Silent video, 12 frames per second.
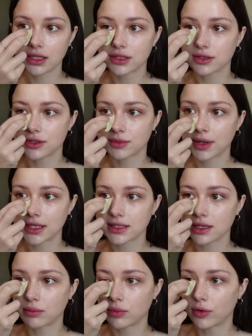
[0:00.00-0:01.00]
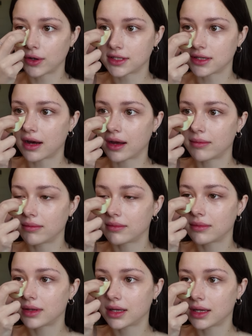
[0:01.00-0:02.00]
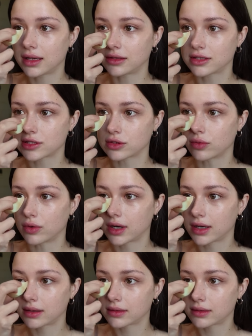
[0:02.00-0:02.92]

to spend some more time in the store.